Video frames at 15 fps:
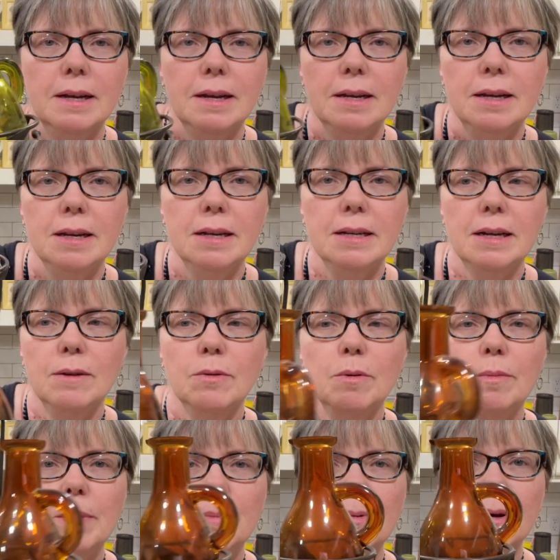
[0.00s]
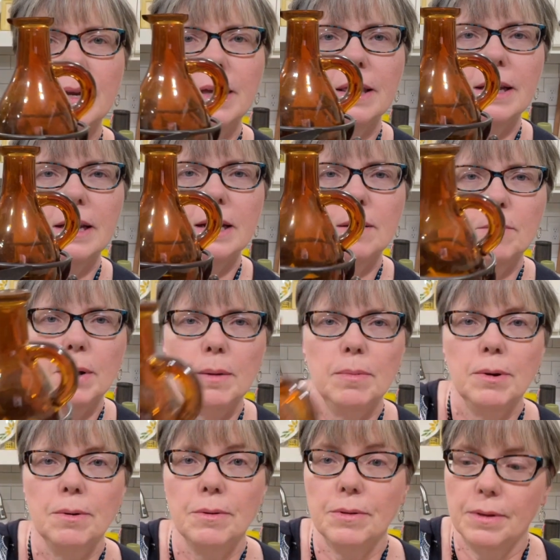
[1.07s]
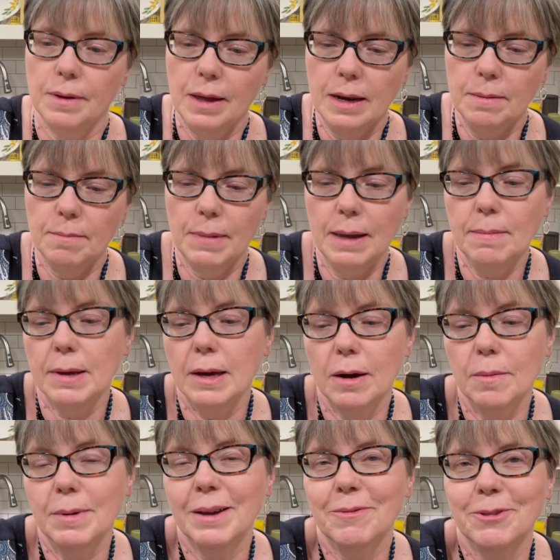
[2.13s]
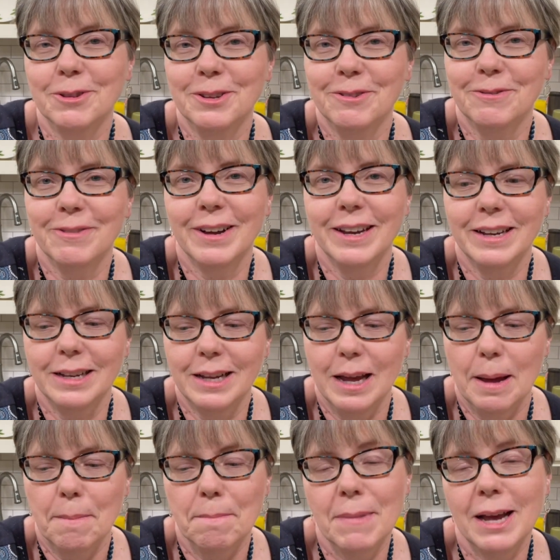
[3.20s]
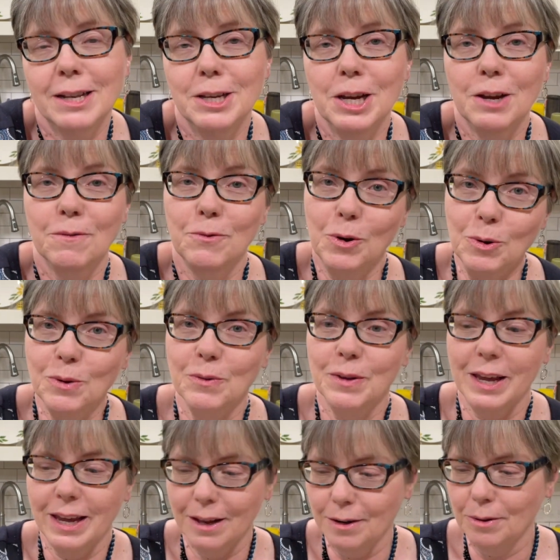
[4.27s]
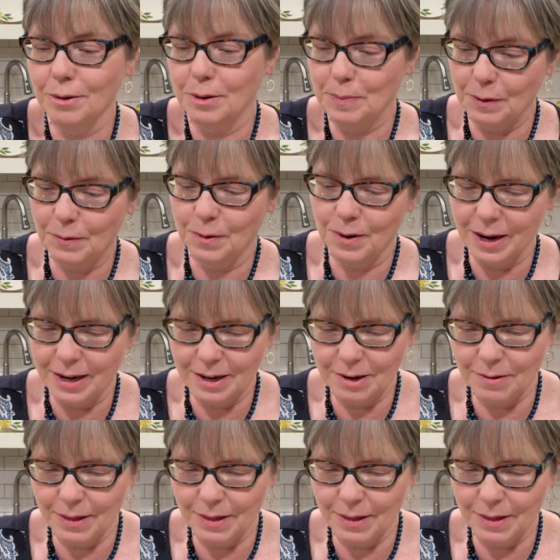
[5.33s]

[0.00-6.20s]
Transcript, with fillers: and I will be putting that in my booth. And maybe I'll be able to find matching votive candles before I do